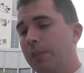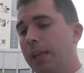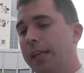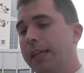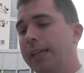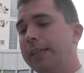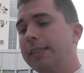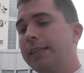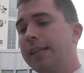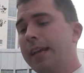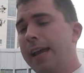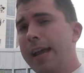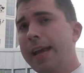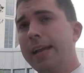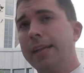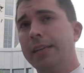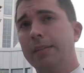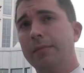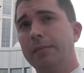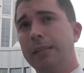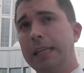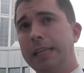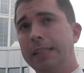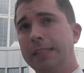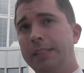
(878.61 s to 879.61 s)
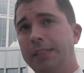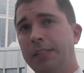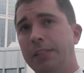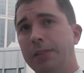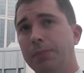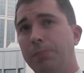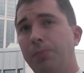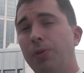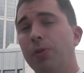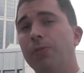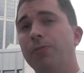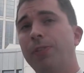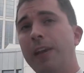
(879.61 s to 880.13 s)
intent is to
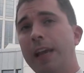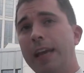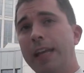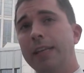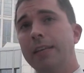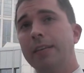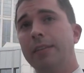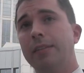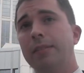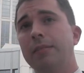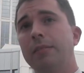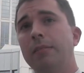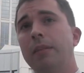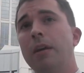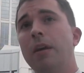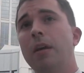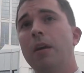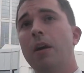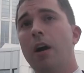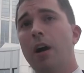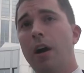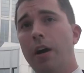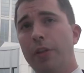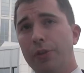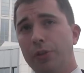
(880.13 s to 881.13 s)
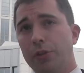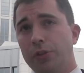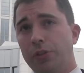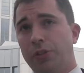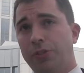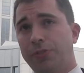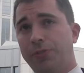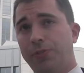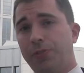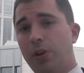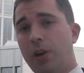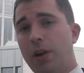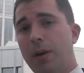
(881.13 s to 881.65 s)
prevent others
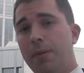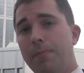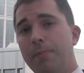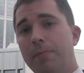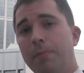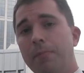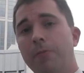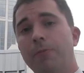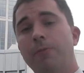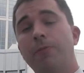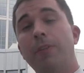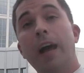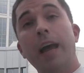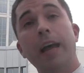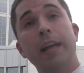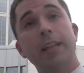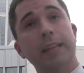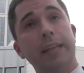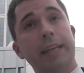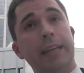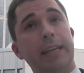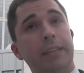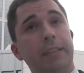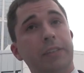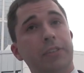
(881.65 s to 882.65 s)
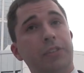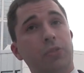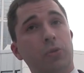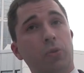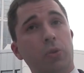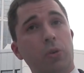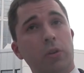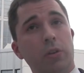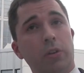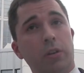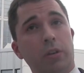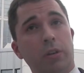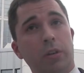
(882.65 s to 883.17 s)
from violating this
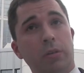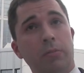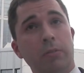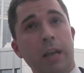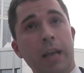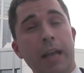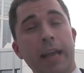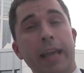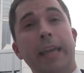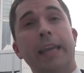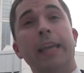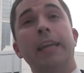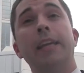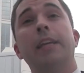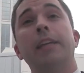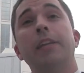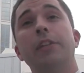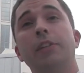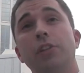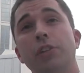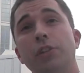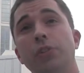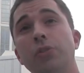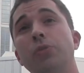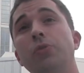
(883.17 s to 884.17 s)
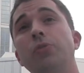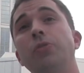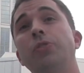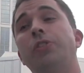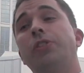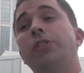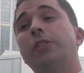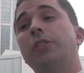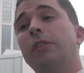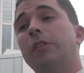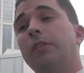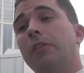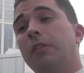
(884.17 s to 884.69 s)
order, he can
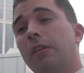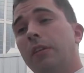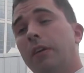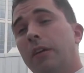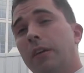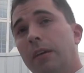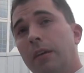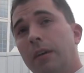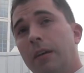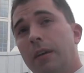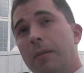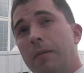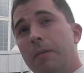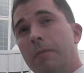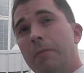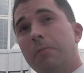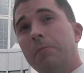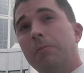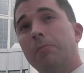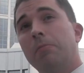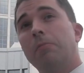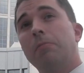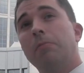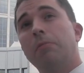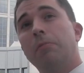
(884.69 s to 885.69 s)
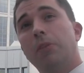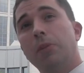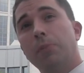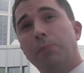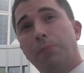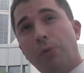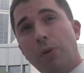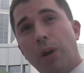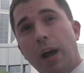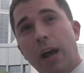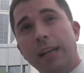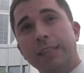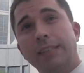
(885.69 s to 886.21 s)
use the
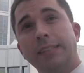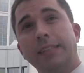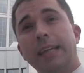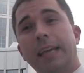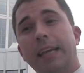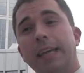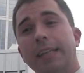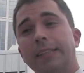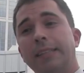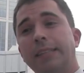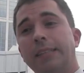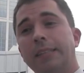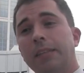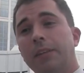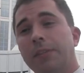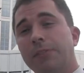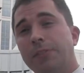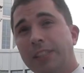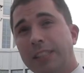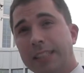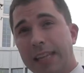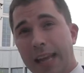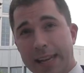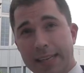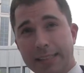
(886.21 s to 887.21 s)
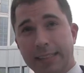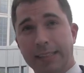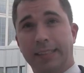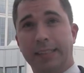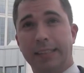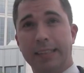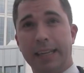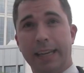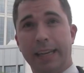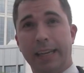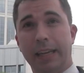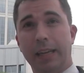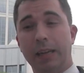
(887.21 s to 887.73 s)
process of
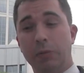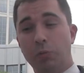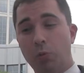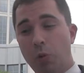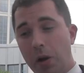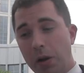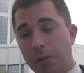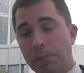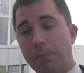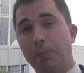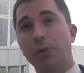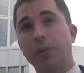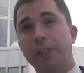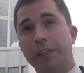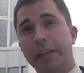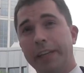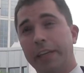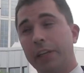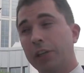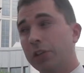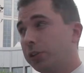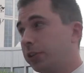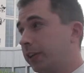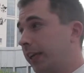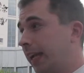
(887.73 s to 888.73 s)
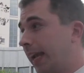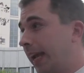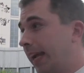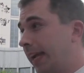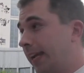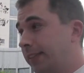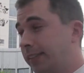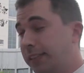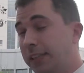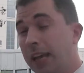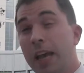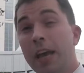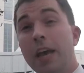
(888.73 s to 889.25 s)
sentencing in one particular
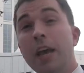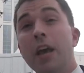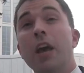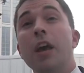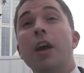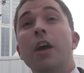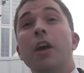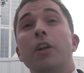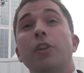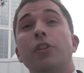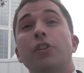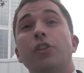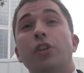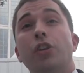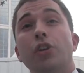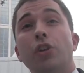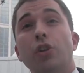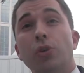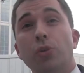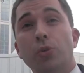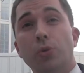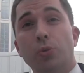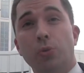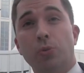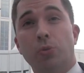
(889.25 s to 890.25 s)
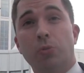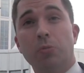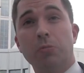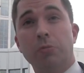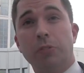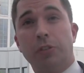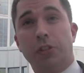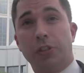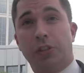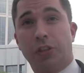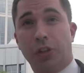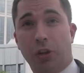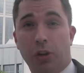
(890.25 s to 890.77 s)
case to
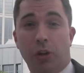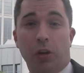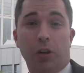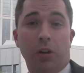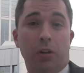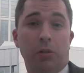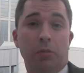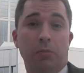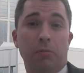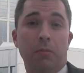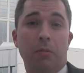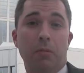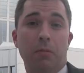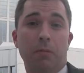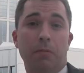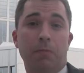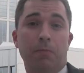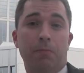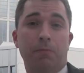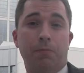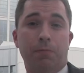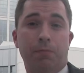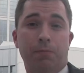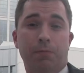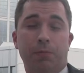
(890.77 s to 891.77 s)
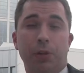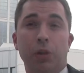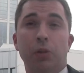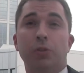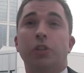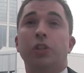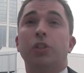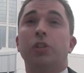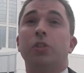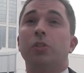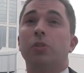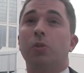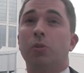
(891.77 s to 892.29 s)
deter
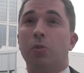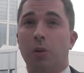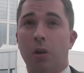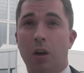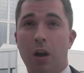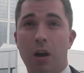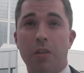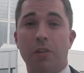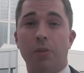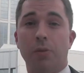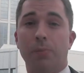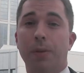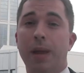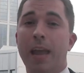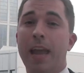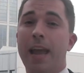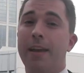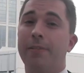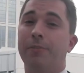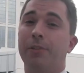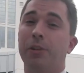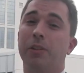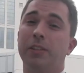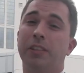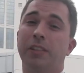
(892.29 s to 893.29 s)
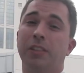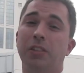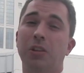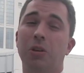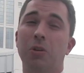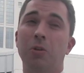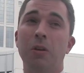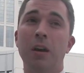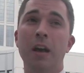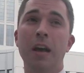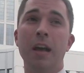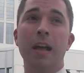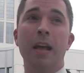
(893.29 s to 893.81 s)
future or other behavior. And
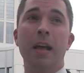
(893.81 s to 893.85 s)
so,